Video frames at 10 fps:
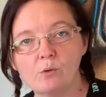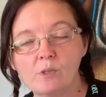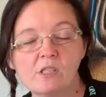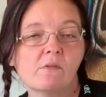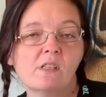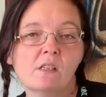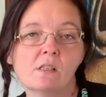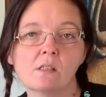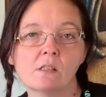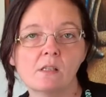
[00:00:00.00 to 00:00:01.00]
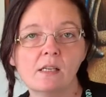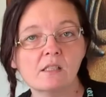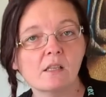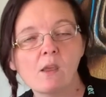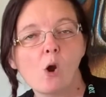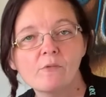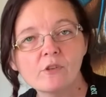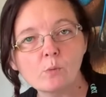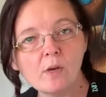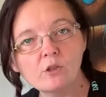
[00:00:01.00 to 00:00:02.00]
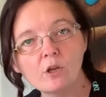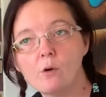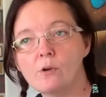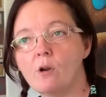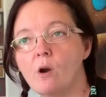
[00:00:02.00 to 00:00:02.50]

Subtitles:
It's the obvious way to go, you know.